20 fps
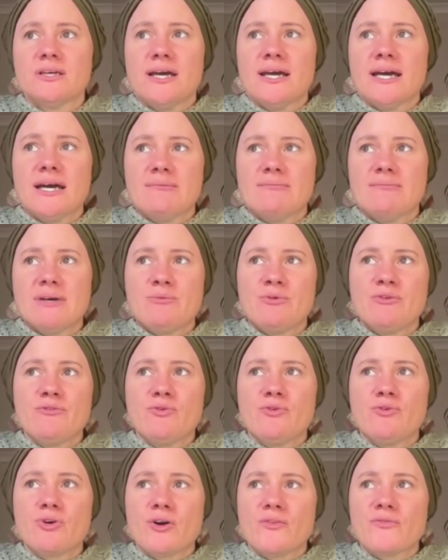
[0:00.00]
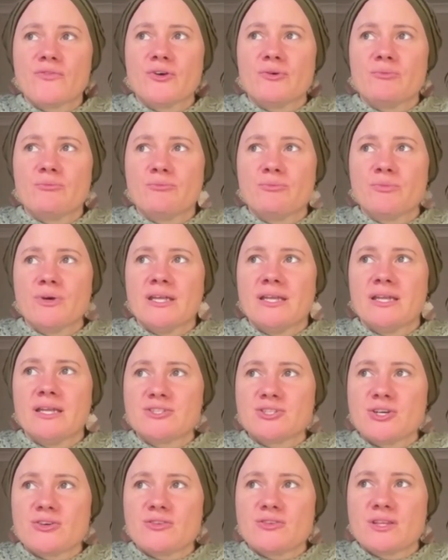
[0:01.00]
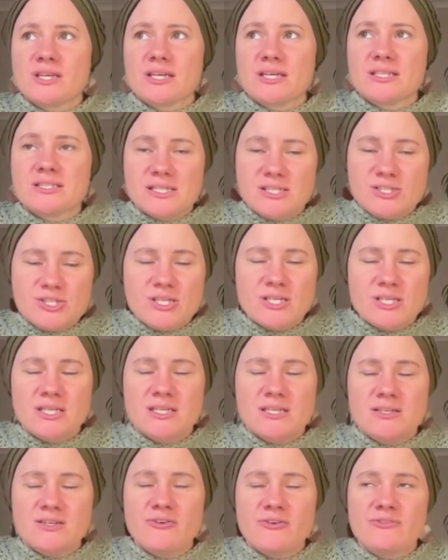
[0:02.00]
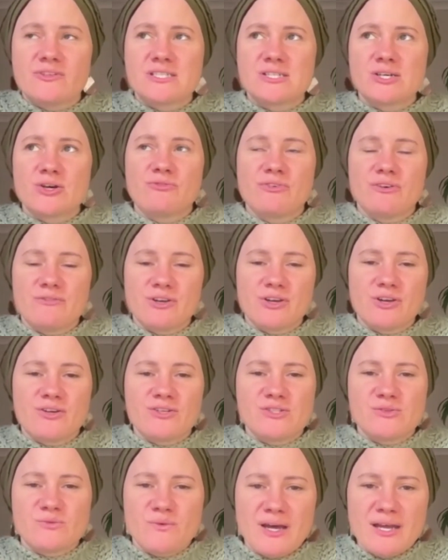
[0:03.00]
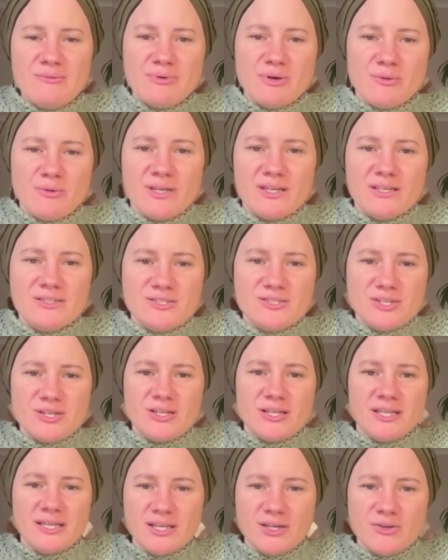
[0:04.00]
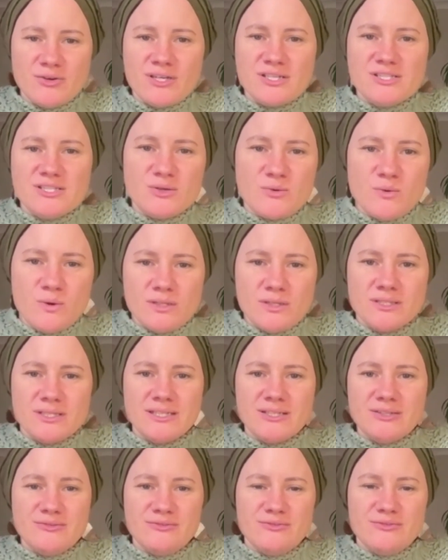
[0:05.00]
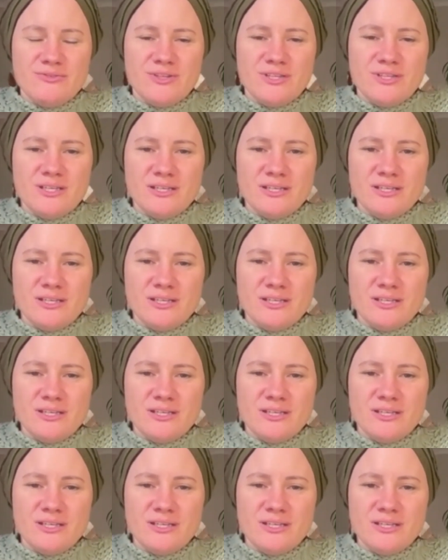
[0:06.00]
And we've all got them. And I don't think addiction in and of itself ever goes away, but we can certainly increase the quality of the